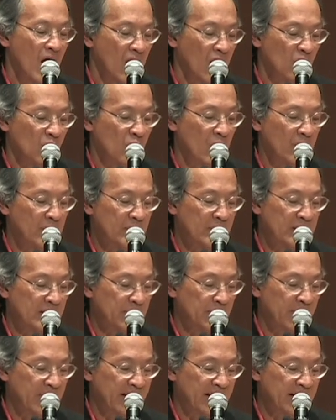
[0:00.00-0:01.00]
A
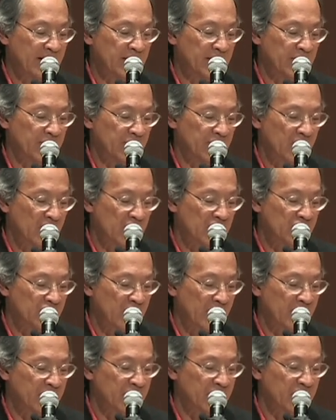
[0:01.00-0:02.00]
woman peels
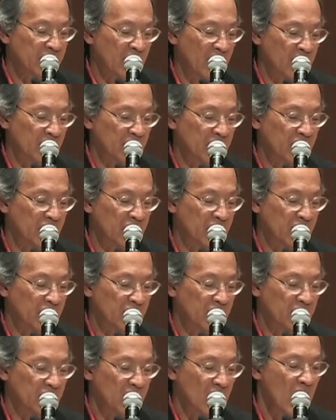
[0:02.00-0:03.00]
chestnuts.
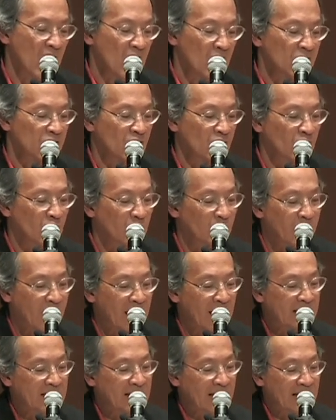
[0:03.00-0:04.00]
Two
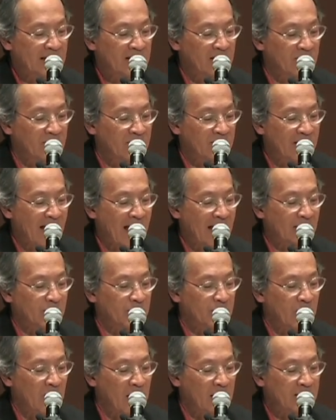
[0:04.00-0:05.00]
men in a
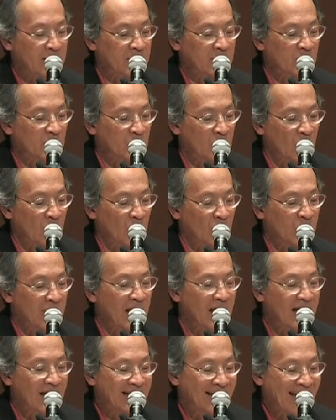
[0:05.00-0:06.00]
flat-bottomed boat
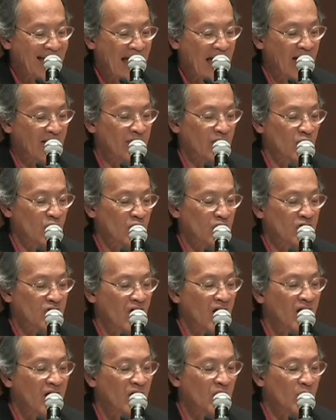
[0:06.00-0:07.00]
gather
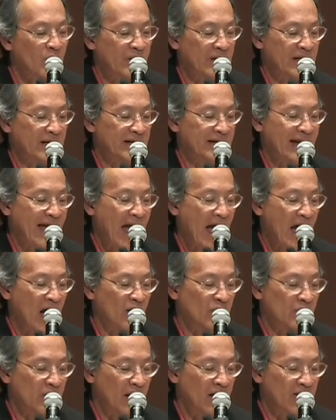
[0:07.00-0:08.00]
duckweed
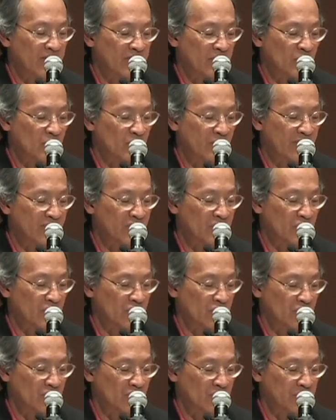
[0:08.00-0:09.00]
out of a
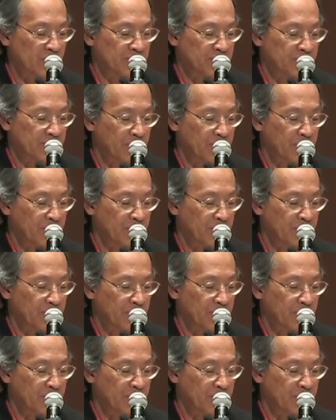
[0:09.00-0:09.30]
river.